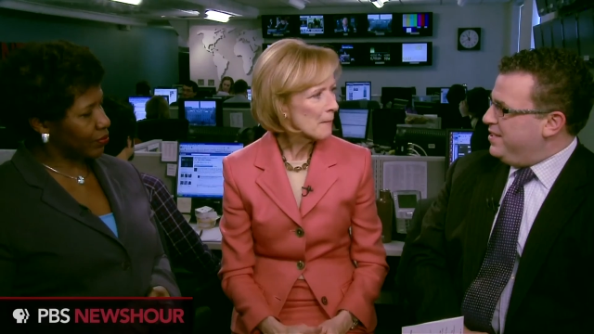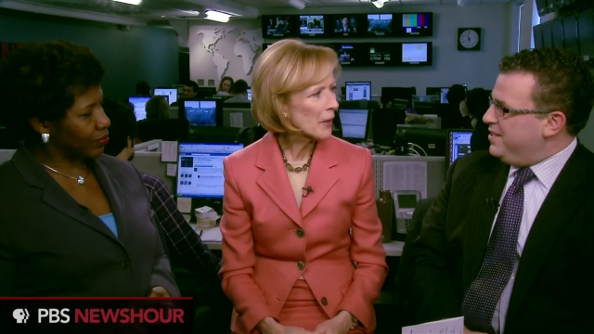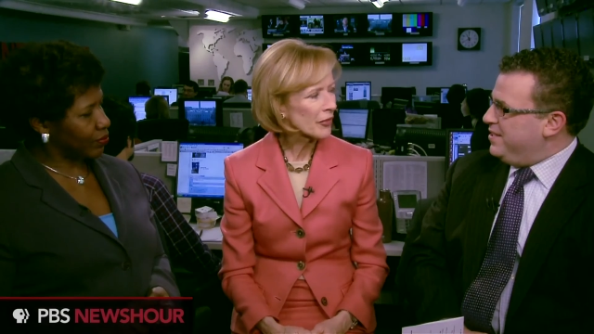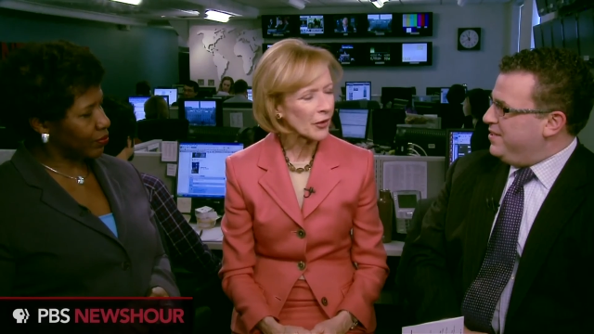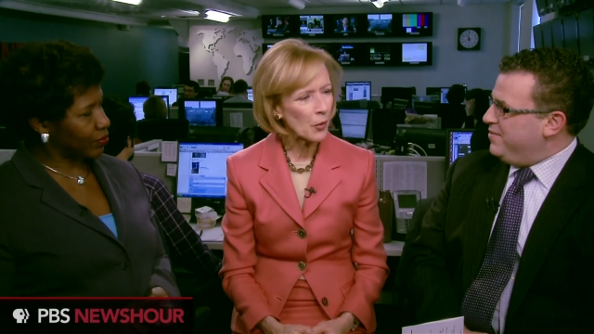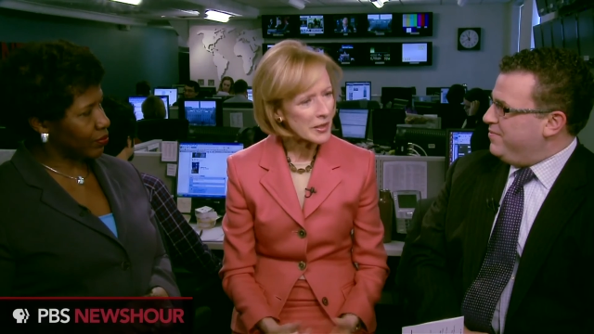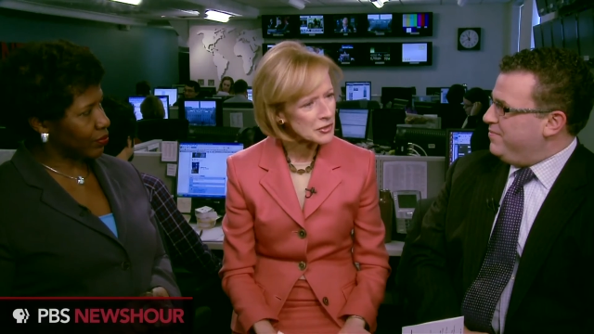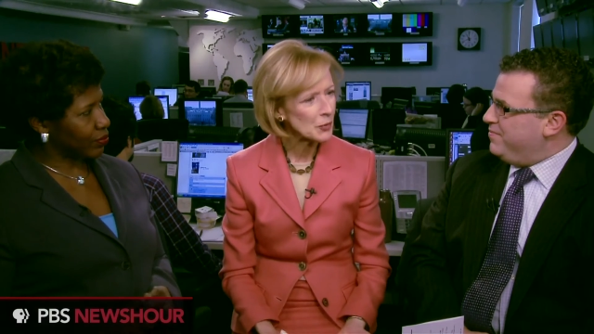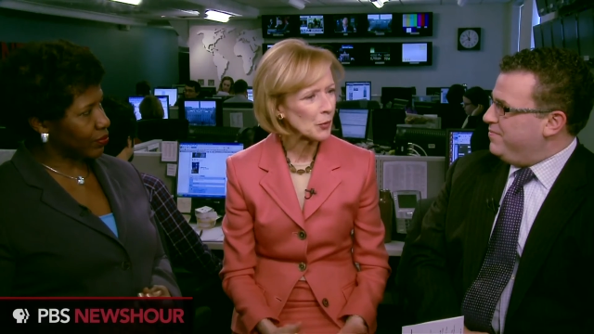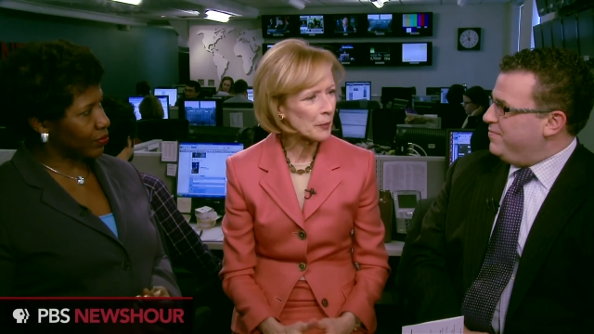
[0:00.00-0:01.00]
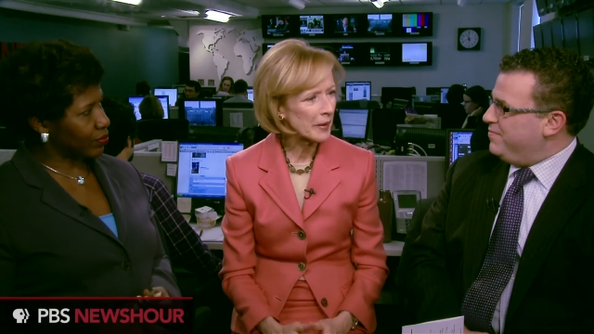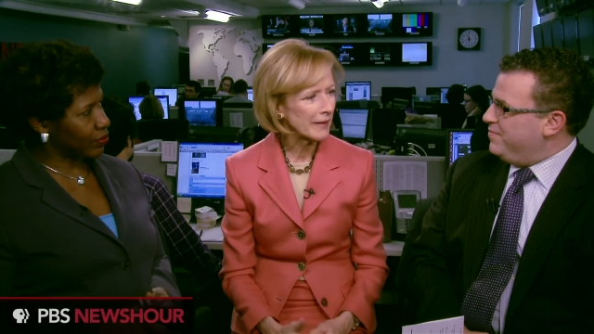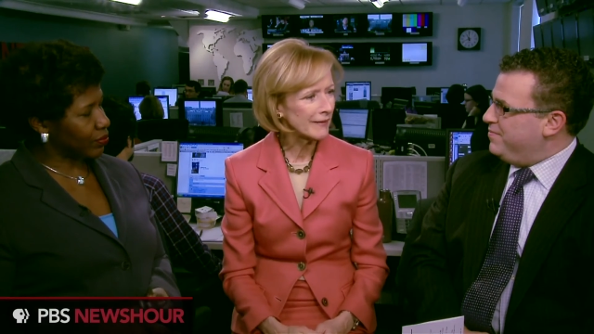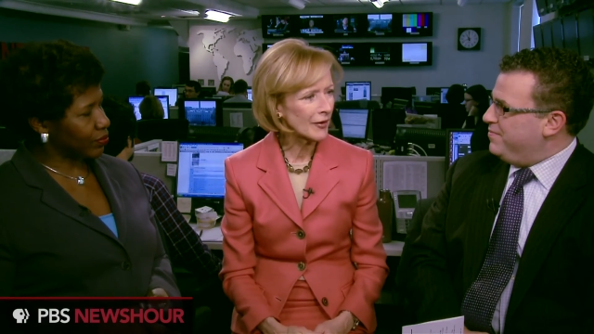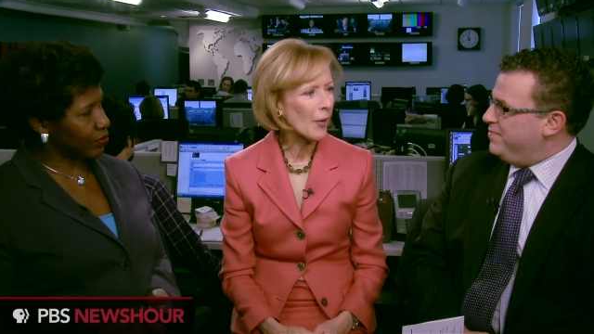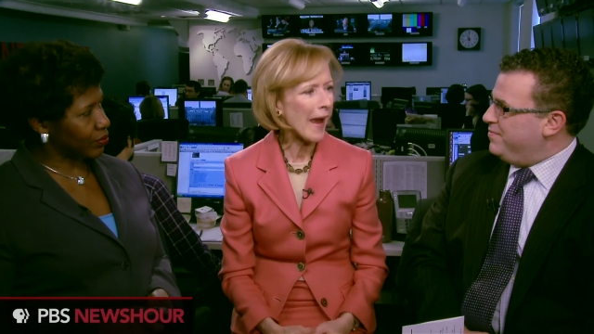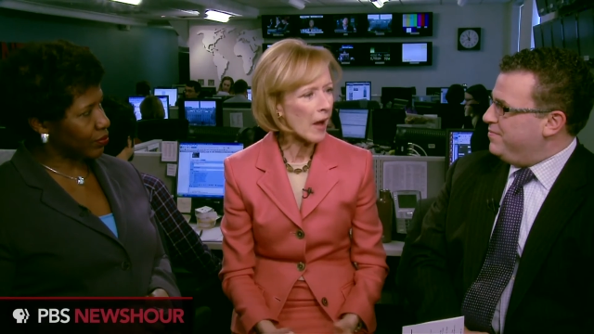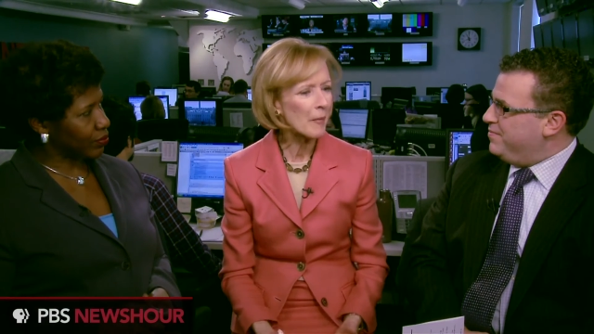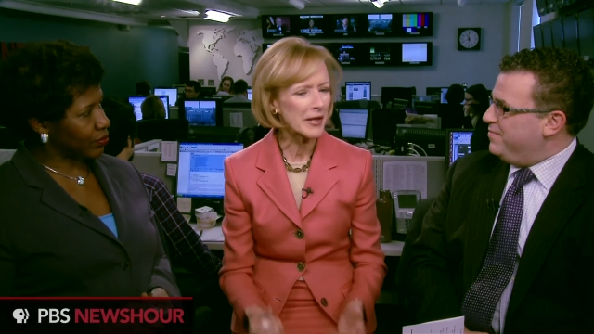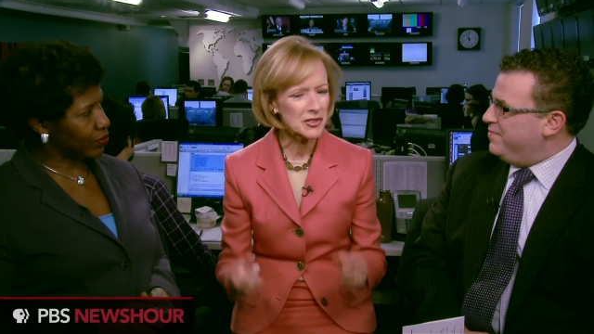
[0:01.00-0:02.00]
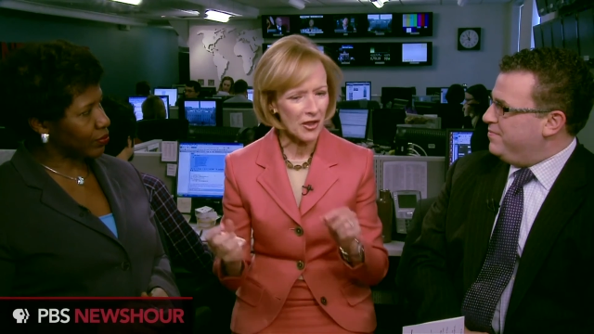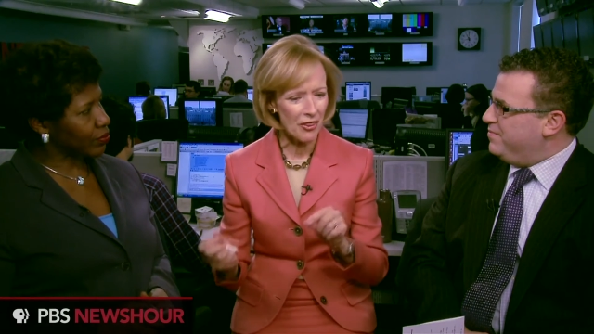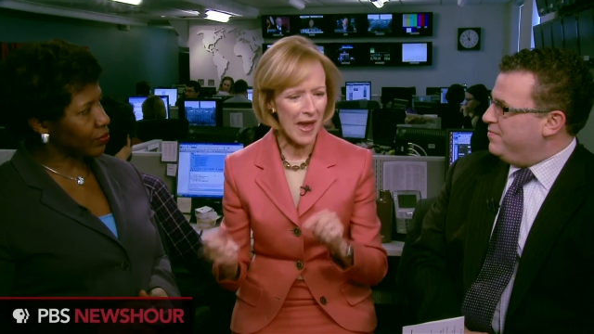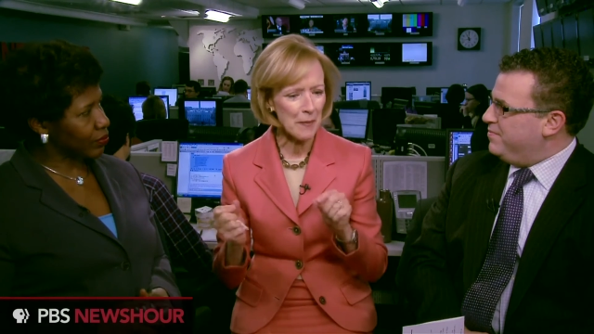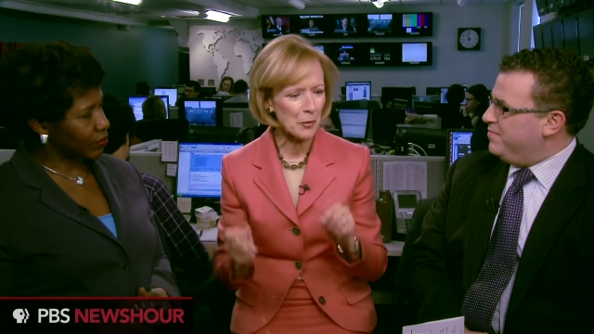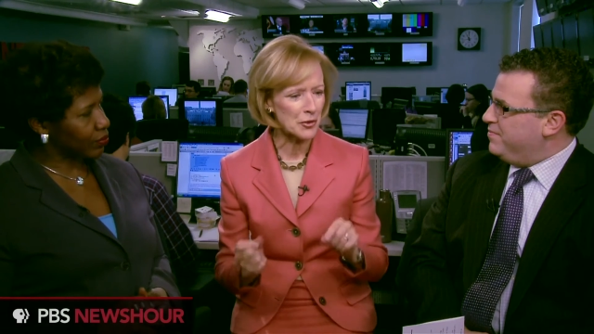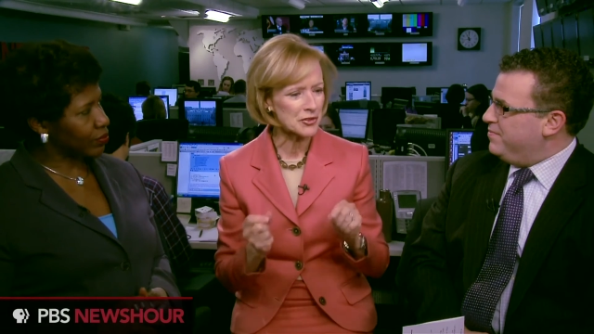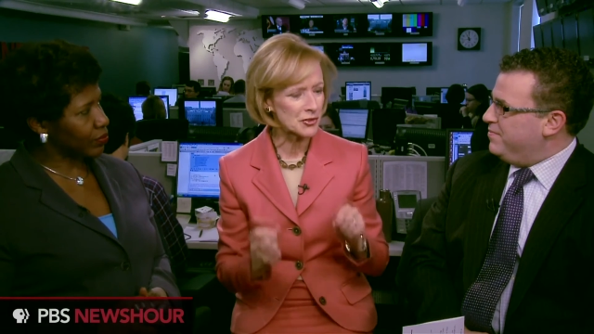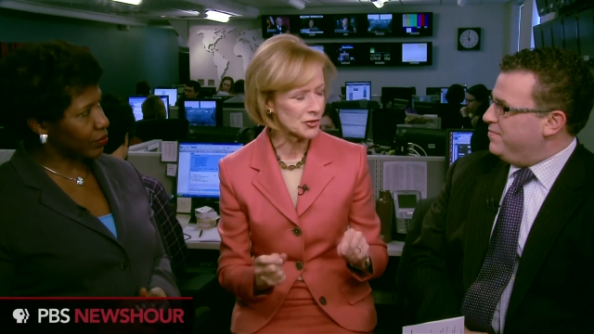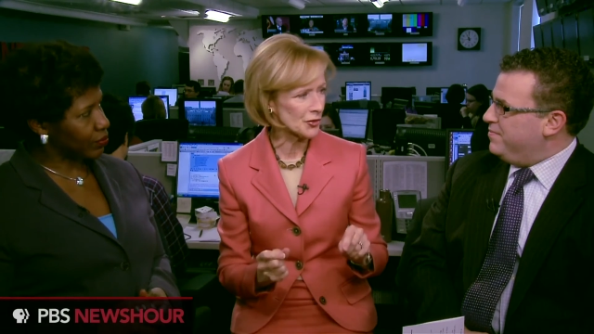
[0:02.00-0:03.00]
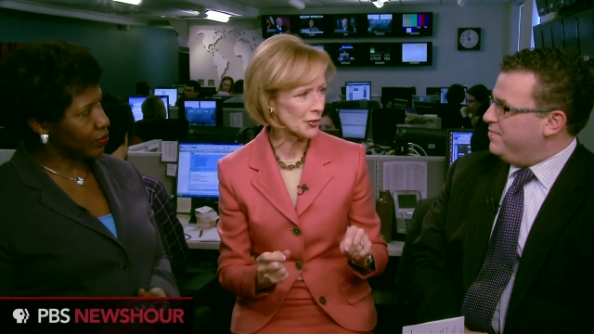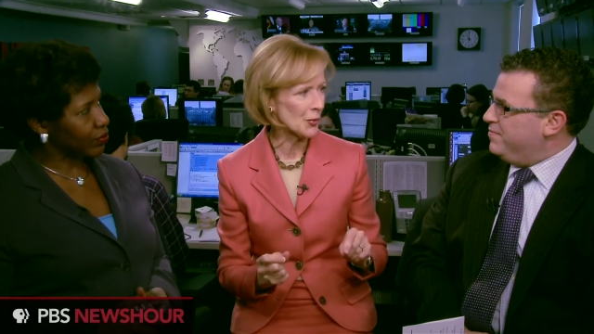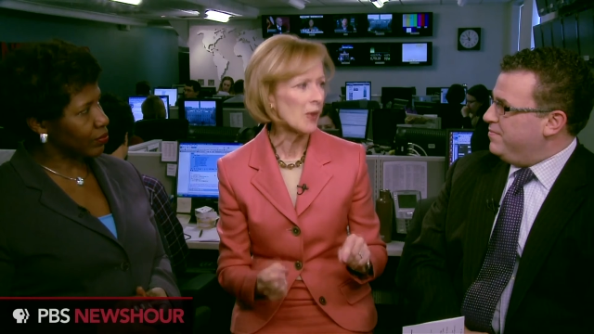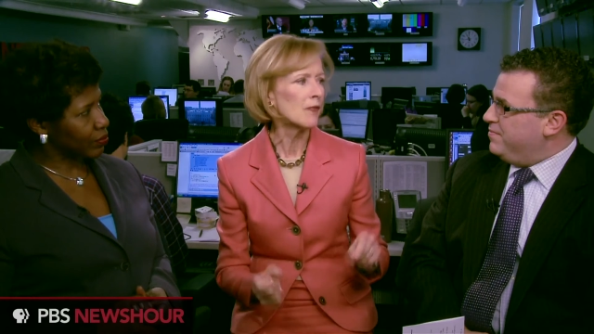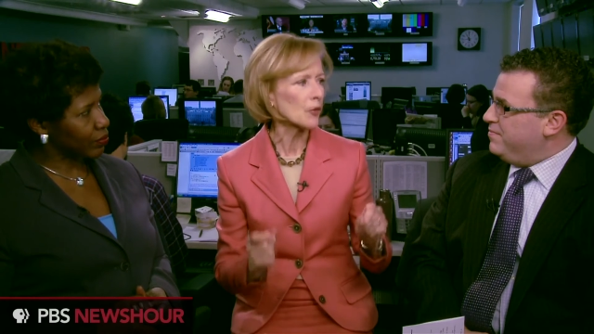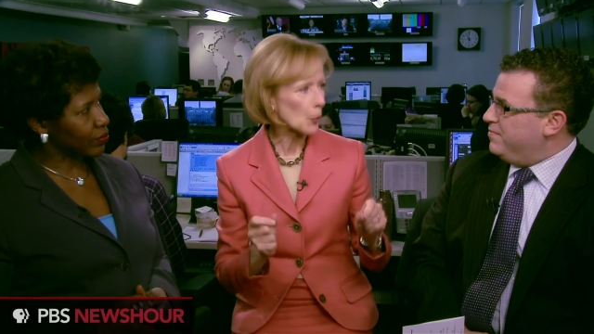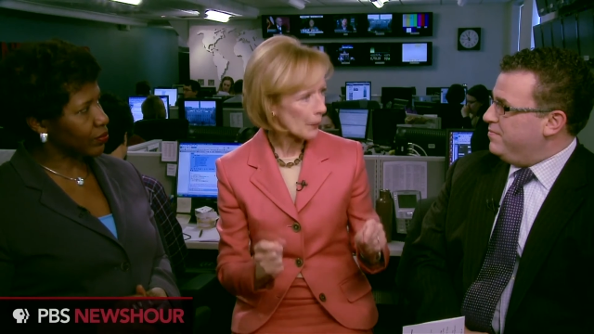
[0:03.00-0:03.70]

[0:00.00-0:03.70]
Speaker 1: But the question will be, you know, how much can that person do for the